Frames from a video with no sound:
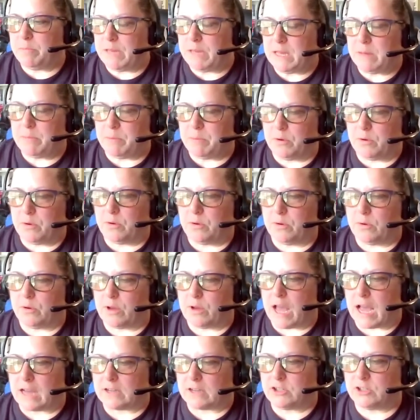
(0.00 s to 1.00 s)

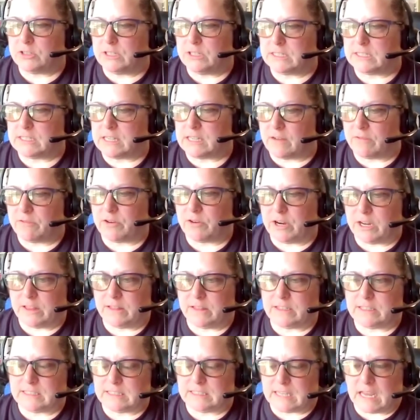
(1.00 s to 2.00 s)
people actually suffering
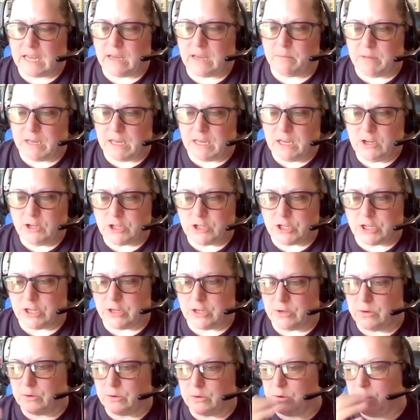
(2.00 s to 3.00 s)
the same
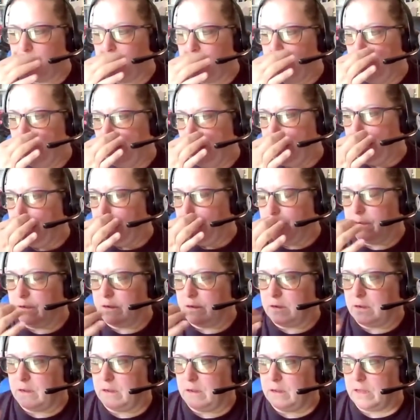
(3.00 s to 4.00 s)
issue,
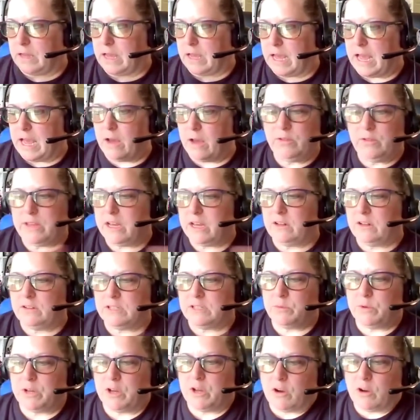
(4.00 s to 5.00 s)
how in the hell
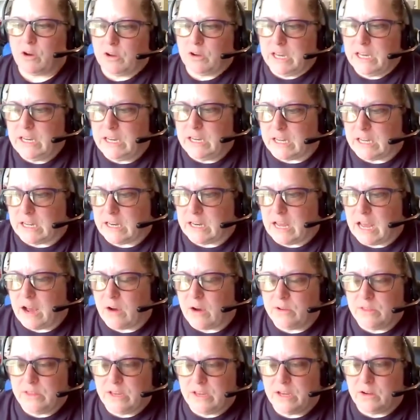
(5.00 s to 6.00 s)
did we all get it?
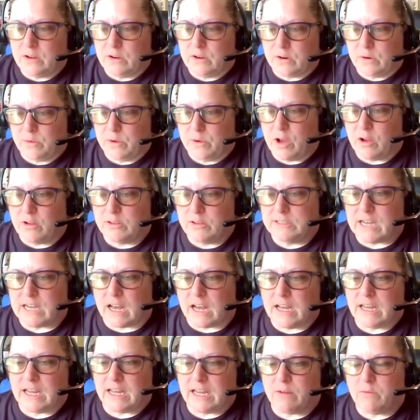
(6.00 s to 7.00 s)
How in the hell are we all
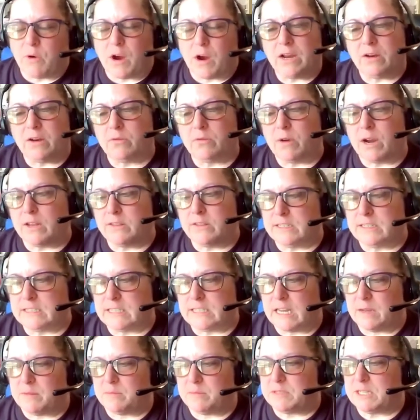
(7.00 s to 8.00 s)
dying right around the
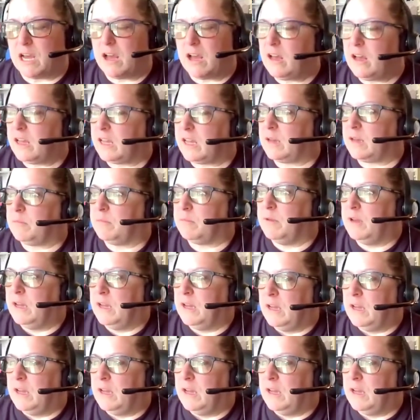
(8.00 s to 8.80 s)
same time?